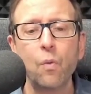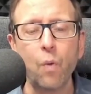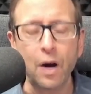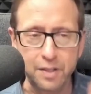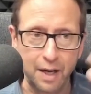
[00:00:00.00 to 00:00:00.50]

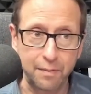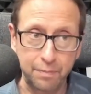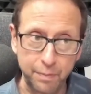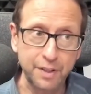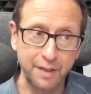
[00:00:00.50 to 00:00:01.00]
Once I
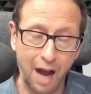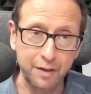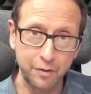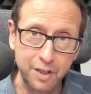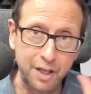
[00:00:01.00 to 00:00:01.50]
was a
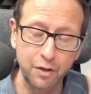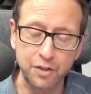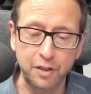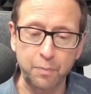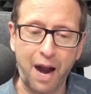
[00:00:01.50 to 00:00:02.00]
doctor and
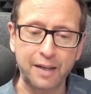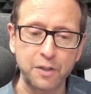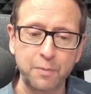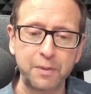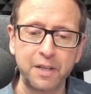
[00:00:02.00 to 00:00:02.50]
years into
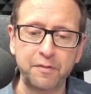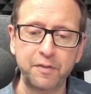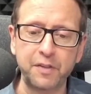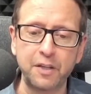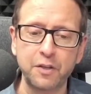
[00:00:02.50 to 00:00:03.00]
practice, maybe 10,
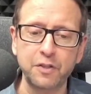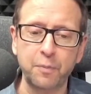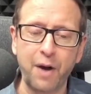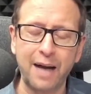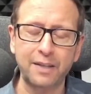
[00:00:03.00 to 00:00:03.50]
15 years
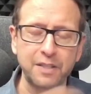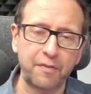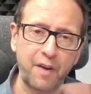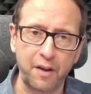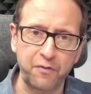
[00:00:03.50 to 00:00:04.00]
into practice,
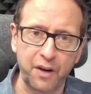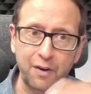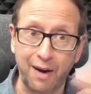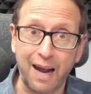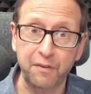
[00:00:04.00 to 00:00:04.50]
I finally
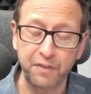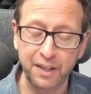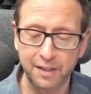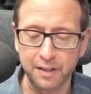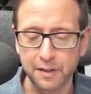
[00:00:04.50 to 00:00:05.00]
figured out how to
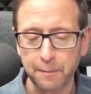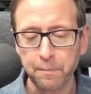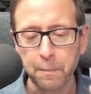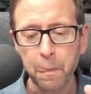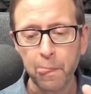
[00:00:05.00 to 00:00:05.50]
fix this.
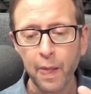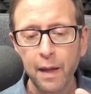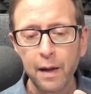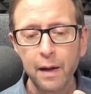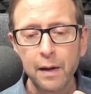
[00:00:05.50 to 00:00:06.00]

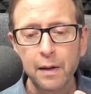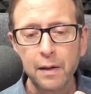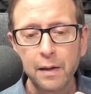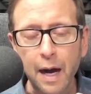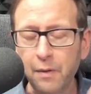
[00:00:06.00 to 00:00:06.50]

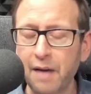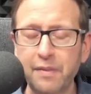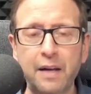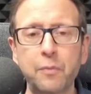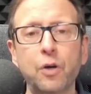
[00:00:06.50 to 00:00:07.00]
I don't
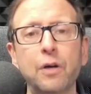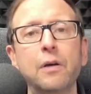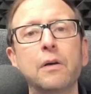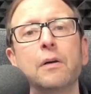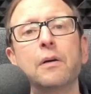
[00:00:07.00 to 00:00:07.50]
have that anymore.
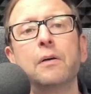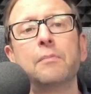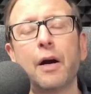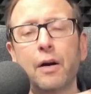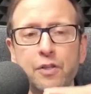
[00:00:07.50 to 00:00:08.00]

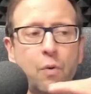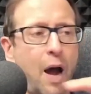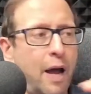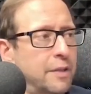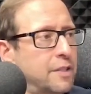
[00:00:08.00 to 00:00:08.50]
My heart's
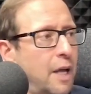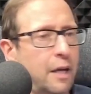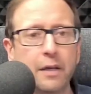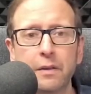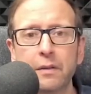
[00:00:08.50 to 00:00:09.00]
quiet and
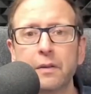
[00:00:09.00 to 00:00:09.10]
steady.